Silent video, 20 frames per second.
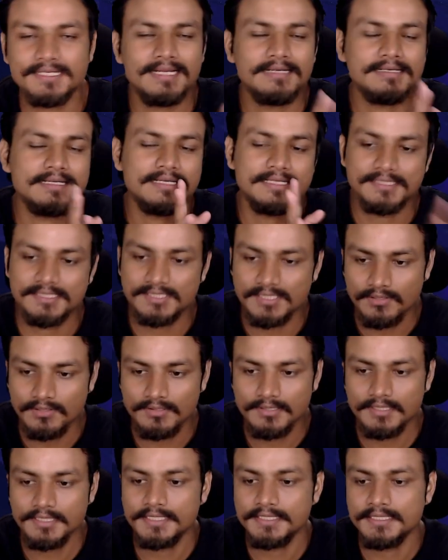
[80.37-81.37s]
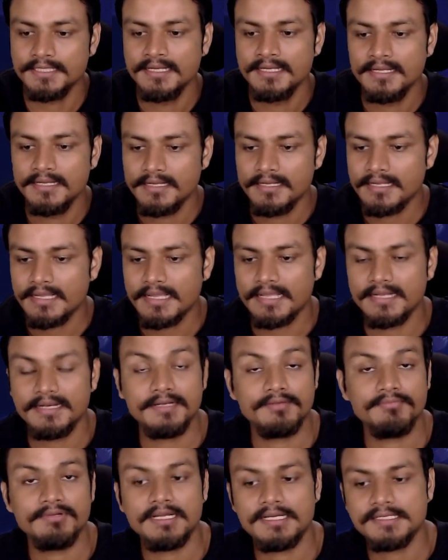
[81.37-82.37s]
and install it and
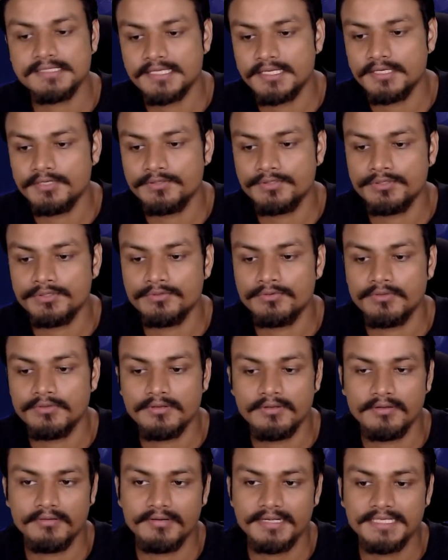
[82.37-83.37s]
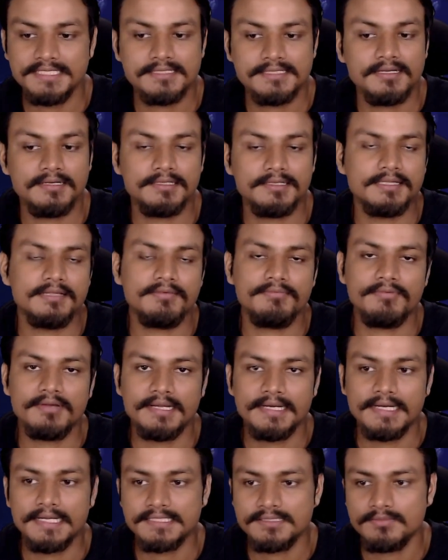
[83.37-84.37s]
it will ask you to restart the
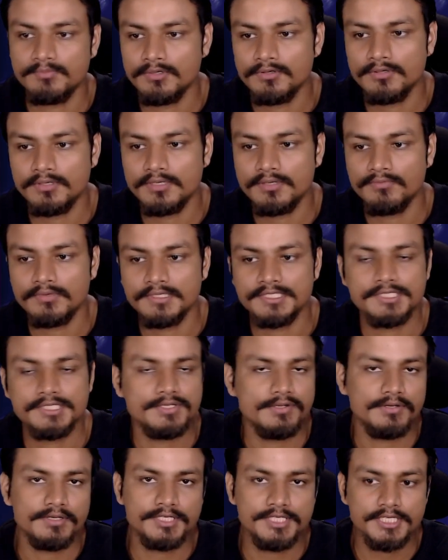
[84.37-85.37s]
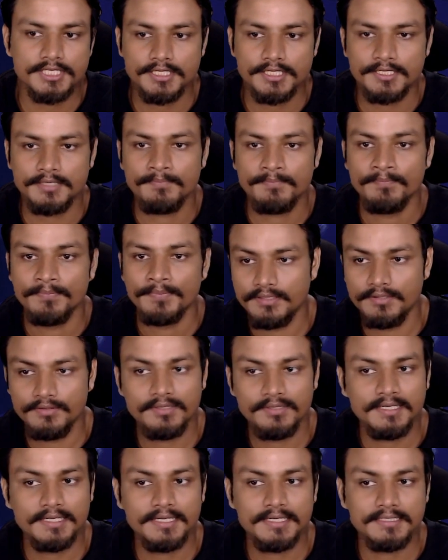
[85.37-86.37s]
file explorer once you're done. You're
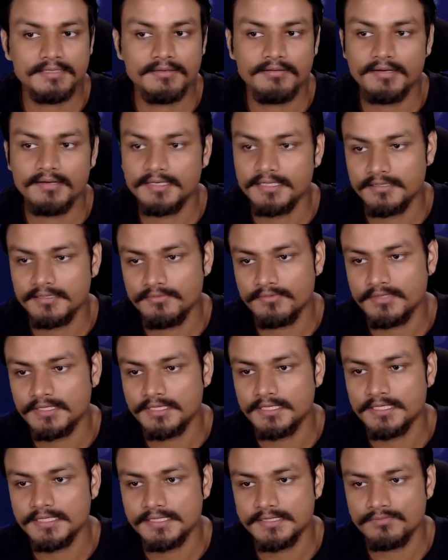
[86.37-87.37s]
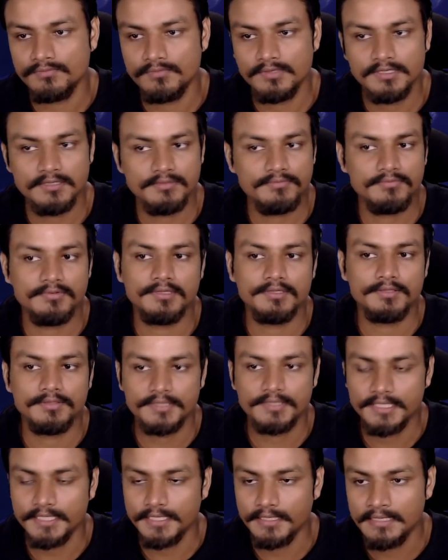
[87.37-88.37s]
going to get greeted with this wonderful
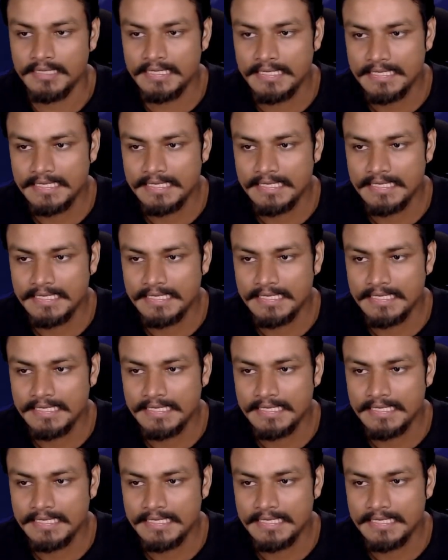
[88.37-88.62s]
looking